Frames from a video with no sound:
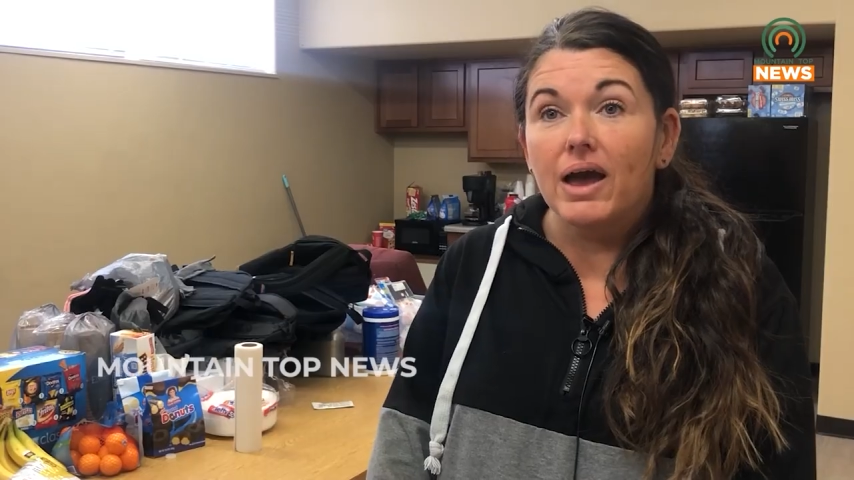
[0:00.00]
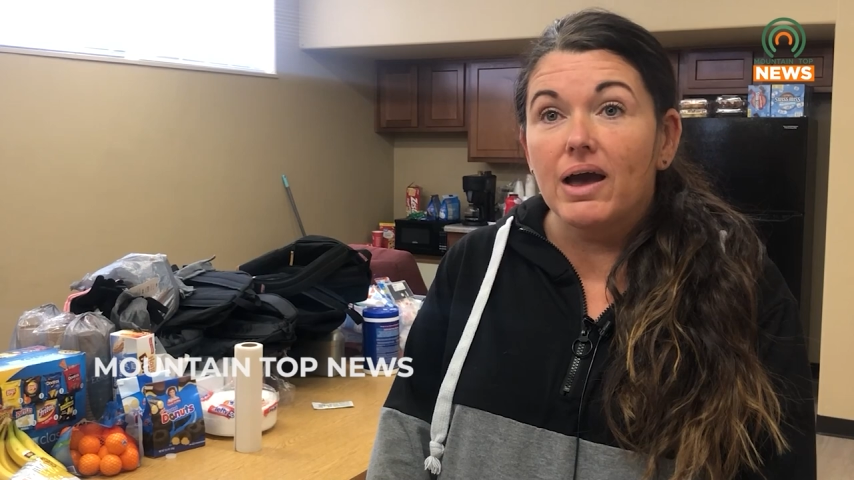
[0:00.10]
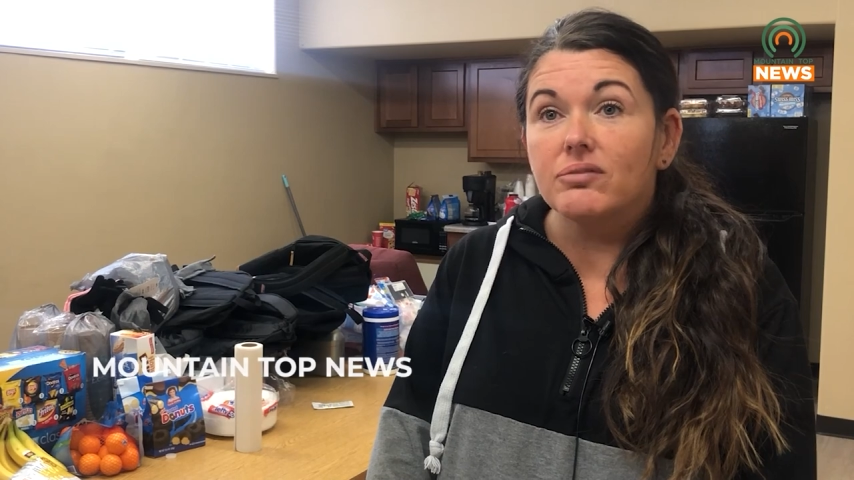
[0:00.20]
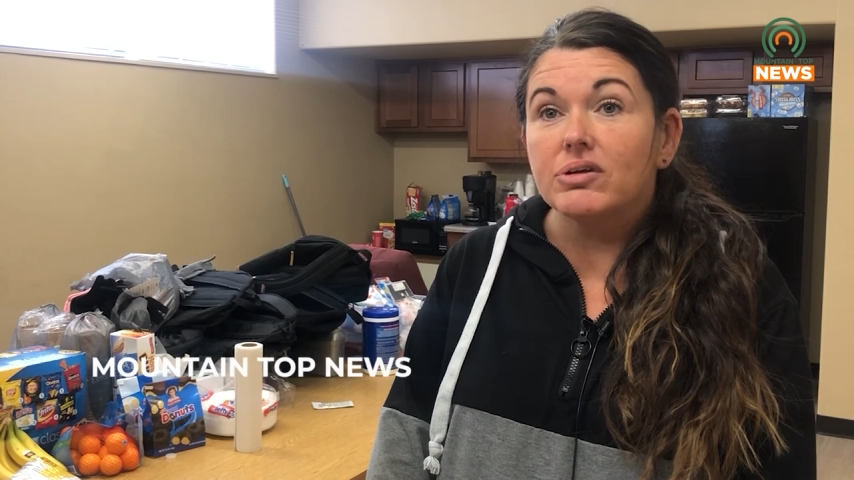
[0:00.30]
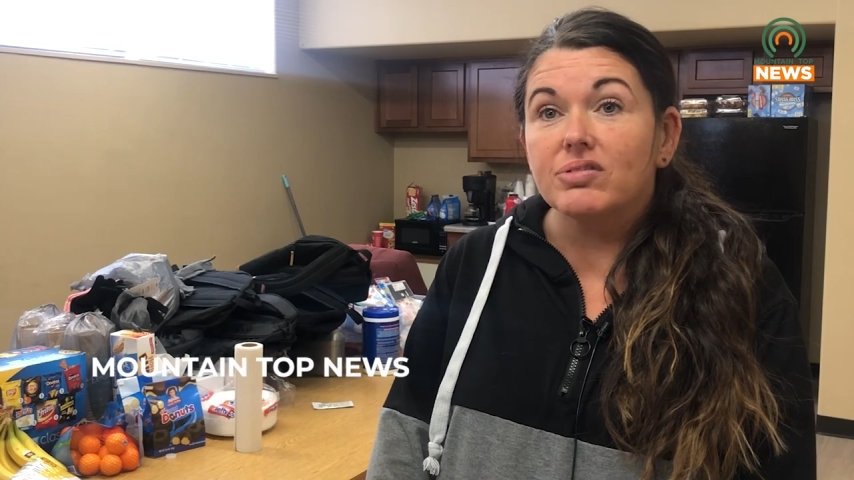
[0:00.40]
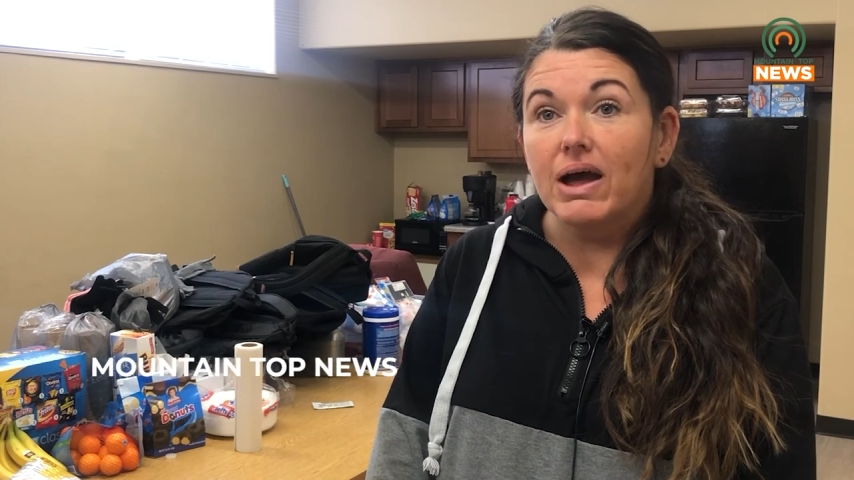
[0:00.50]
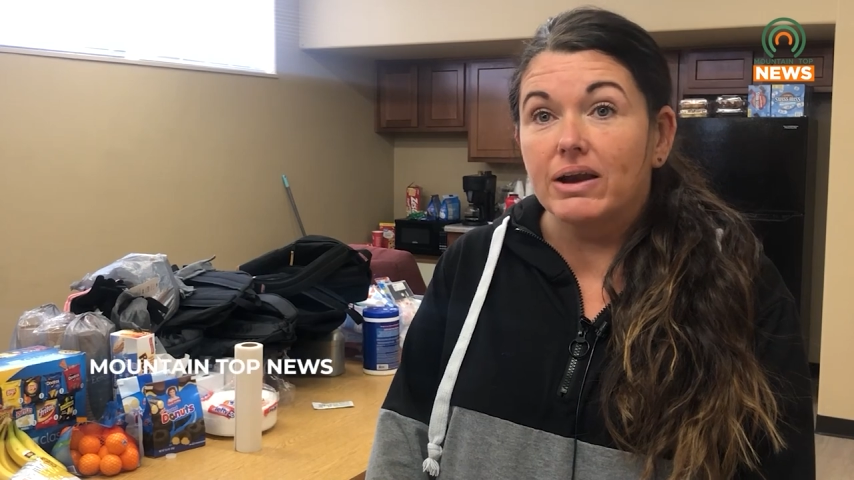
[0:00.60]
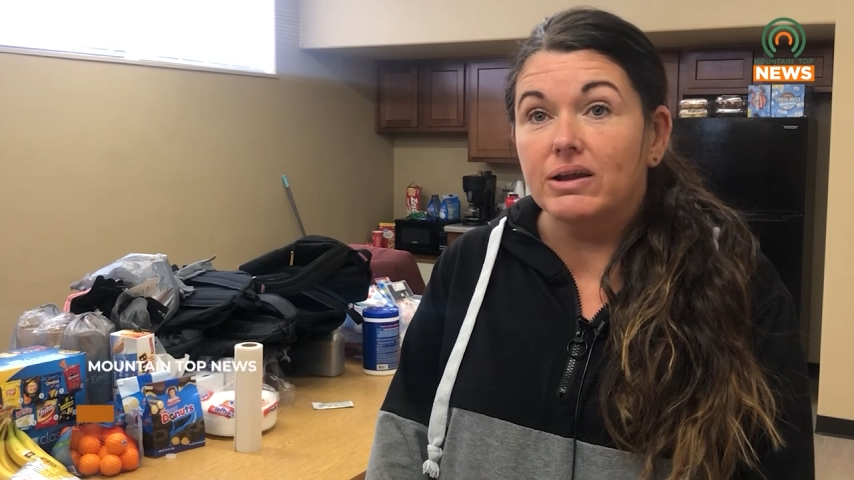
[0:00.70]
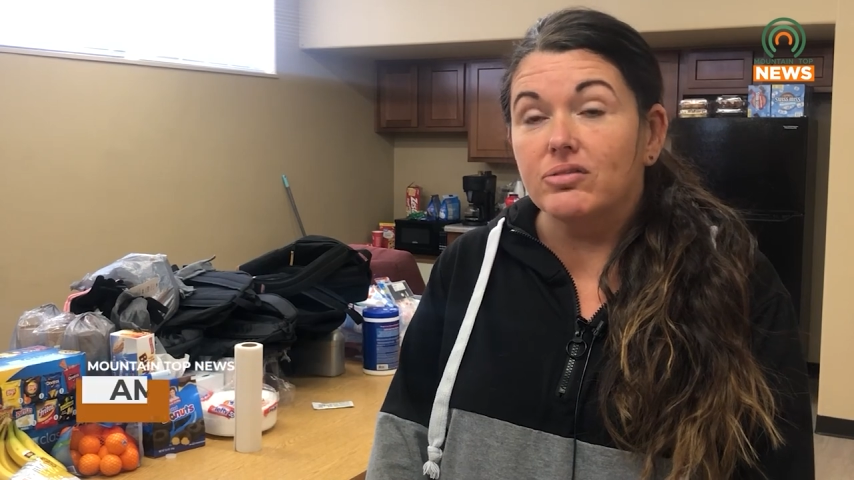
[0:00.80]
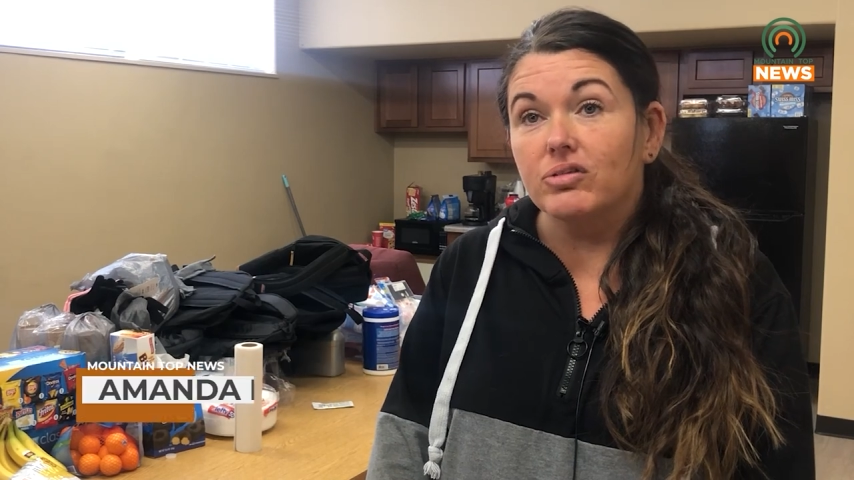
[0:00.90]
have
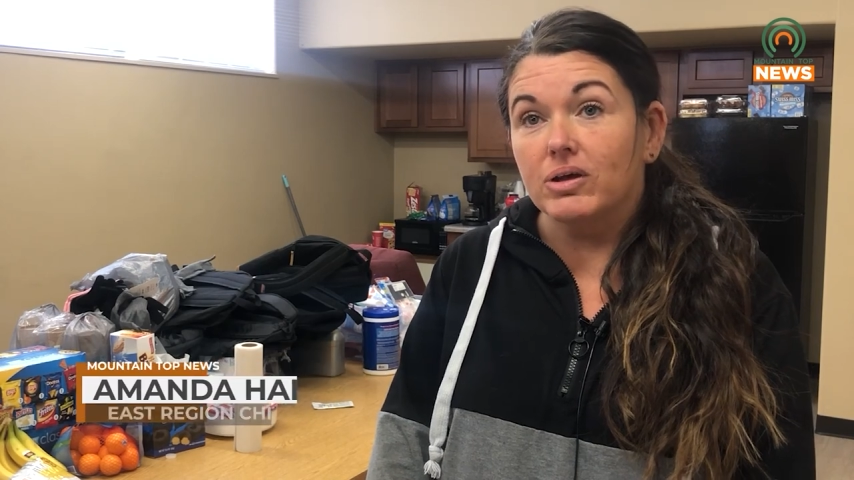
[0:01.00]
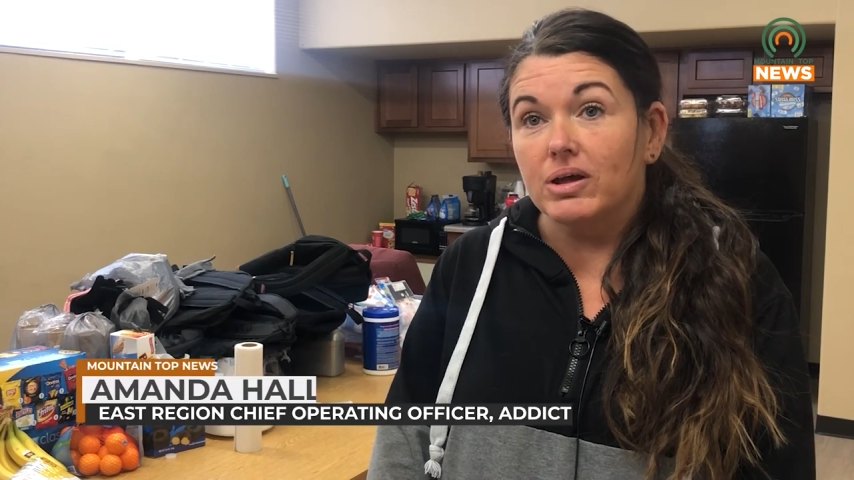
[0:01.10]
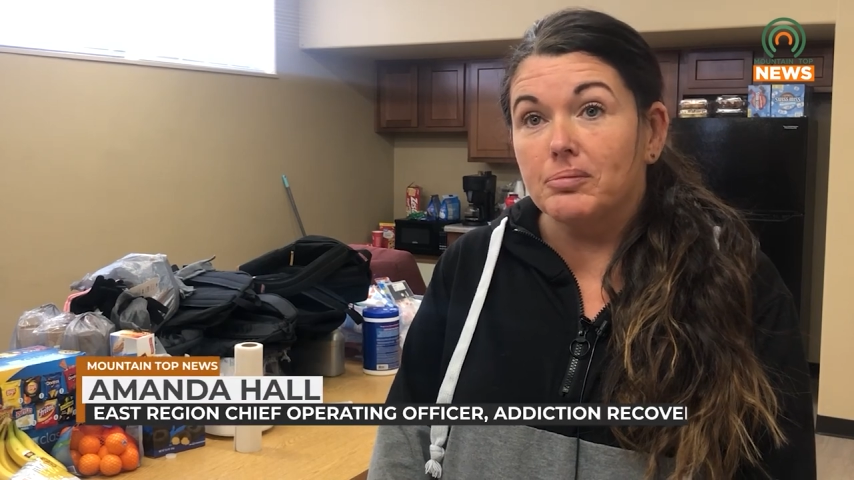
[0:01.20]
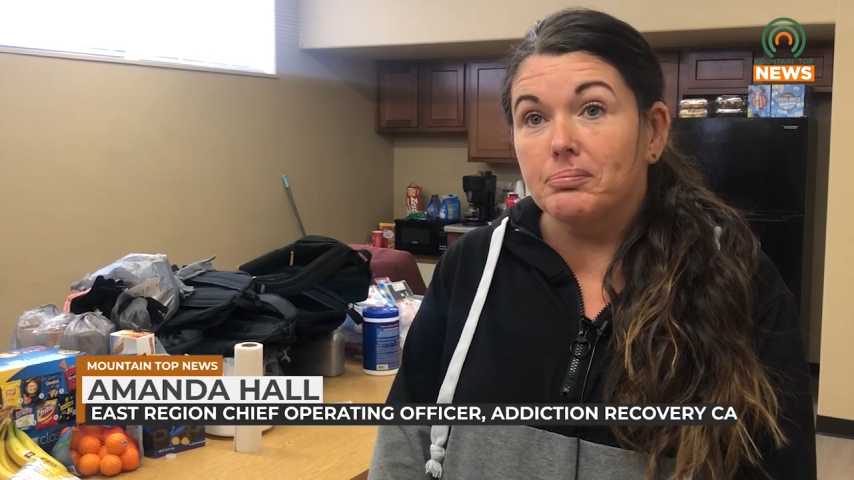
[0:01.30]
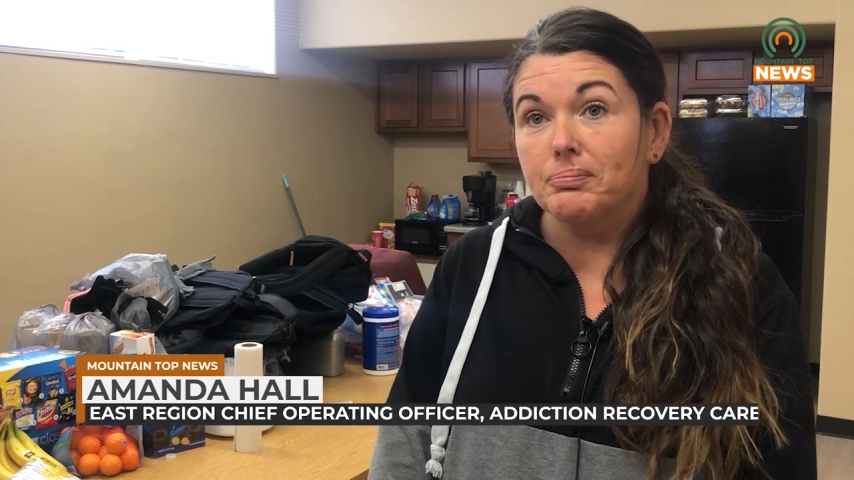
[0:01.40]
decided to